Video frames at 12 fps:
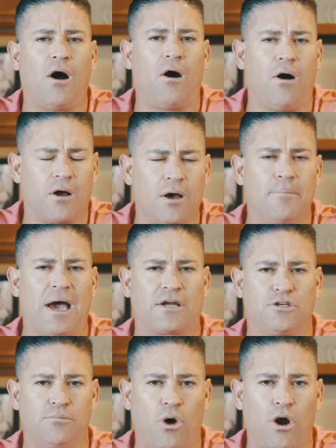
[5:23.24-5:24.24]
I'll come back
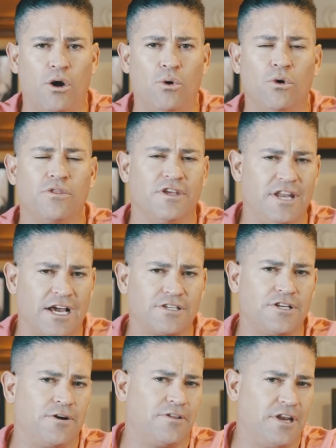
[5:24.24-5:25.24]
tomorrow, the
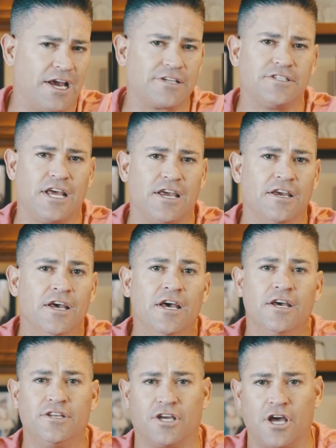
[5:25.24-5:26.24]
next day, or the next day
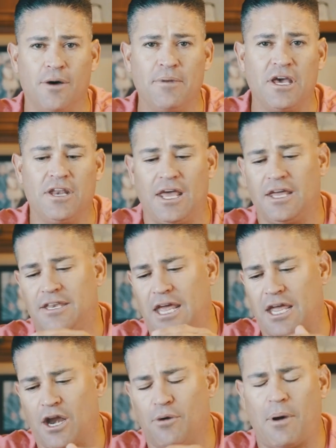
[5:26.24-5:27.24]
to come in and
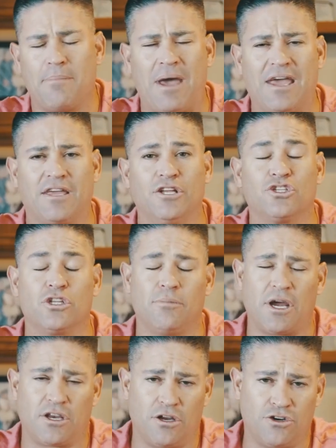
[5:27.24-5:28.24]
take care of my banking so
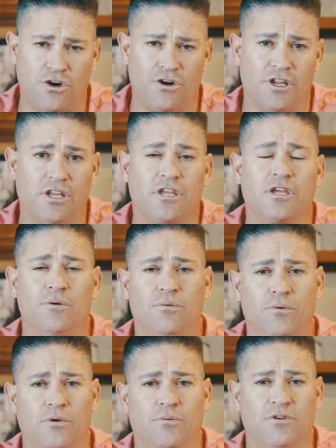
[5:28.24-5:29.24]
my attorney
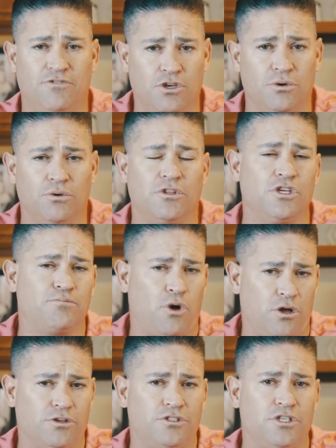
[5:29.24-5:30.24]
can review these
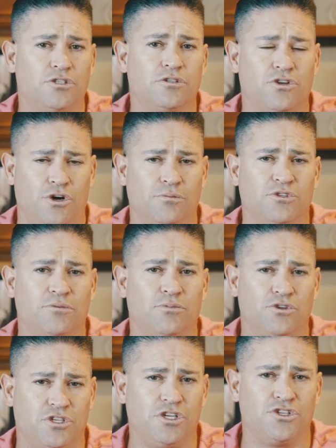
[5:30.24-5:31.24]
policies, terms, and
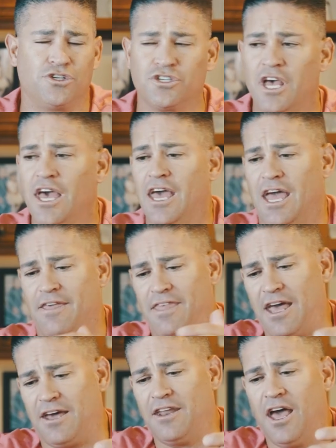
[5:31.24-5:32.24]
procedures. And
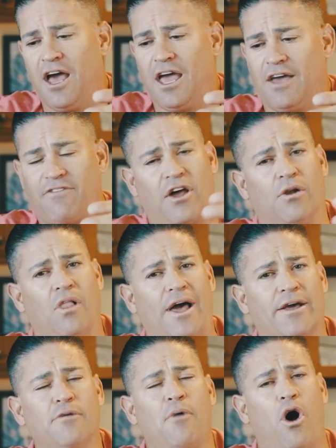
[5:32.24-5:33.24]
then, if I don't
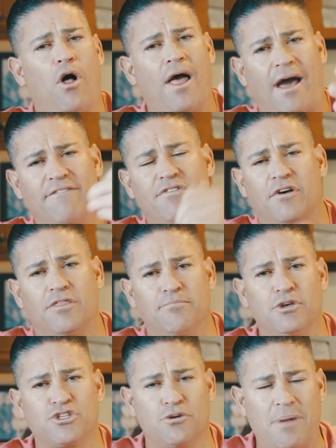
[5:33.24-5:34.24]
like them, I'll have
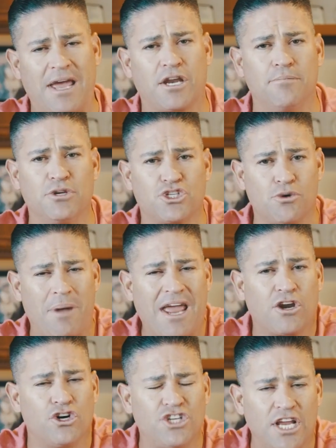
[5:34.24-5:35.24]
Mr. Banker, Mr.
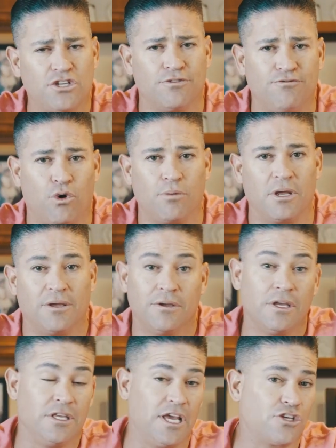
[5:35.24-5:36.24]
Banker change them for me.
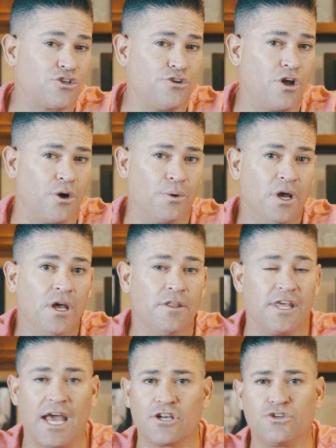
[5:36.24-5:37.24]
Yes or no?
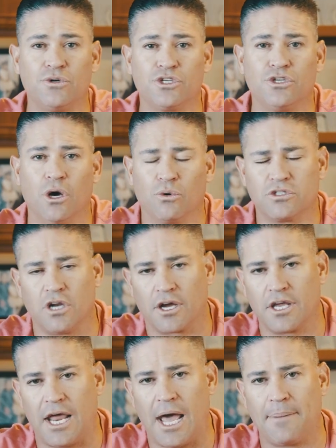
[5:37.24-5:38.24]
The answer is no. It's not
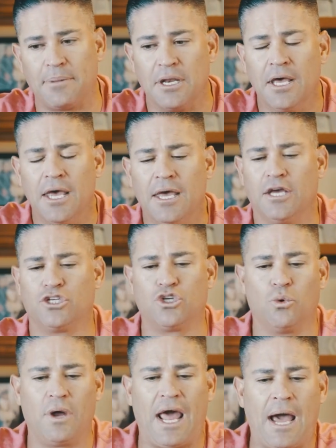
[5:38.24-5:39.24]
going to happen. And
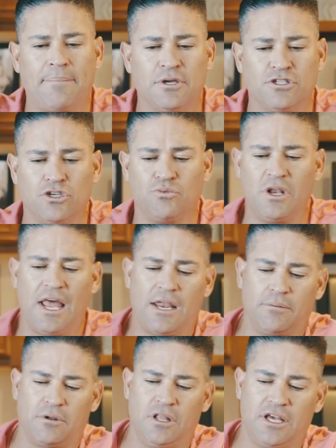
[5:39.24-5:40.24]
so what happens is we
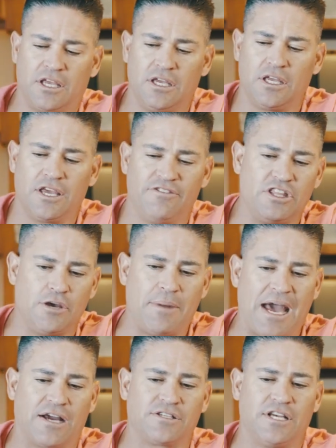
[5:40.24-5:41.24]
land up clicking, giving them
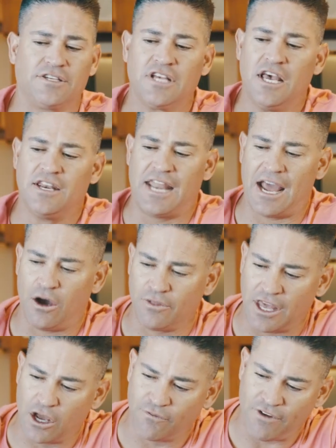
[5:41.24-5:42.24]
access. Now
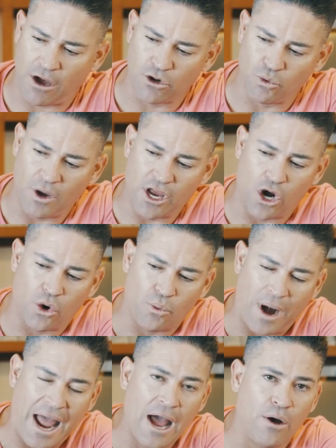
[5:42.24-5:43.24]
they found a way
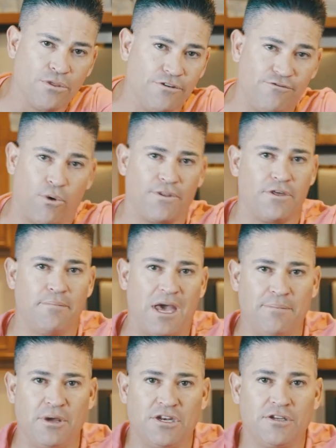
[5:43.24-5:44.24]
around the Fourth
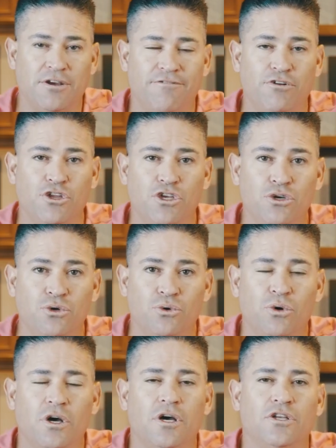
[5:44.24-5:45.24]
Amendment for
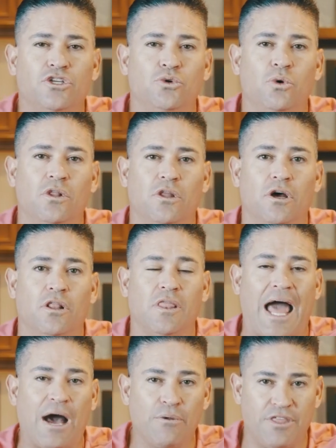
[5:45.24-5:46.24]
you to
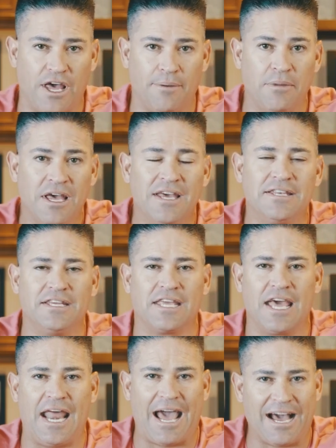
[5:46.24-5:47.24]
allow them to
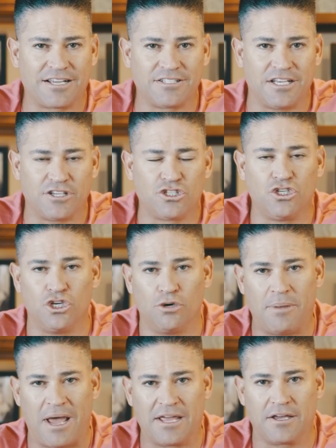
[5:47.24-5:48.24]
get access to your
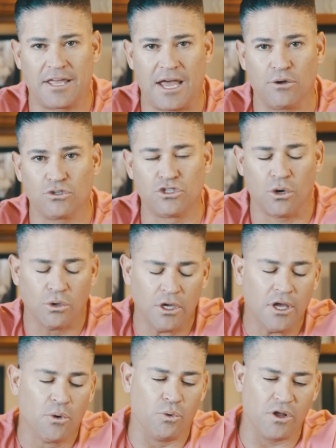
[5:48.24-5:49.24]
bank account. So
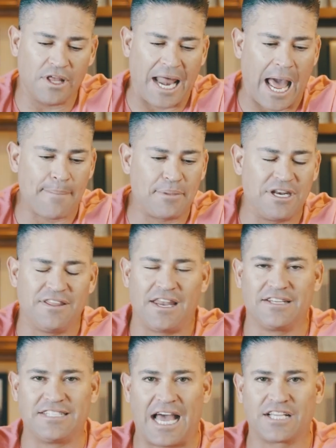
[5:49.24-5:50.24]
will it happen in that
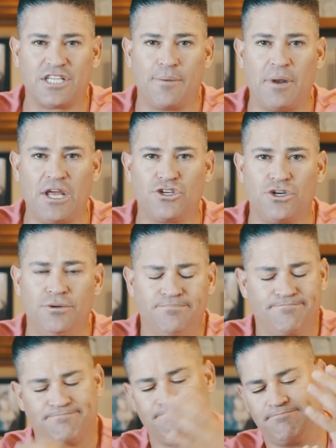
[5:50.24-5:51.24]
exact same nature?
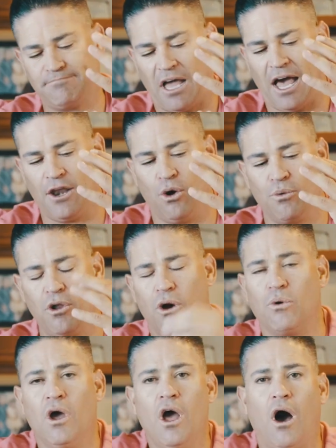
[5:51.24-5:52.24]
I don't know.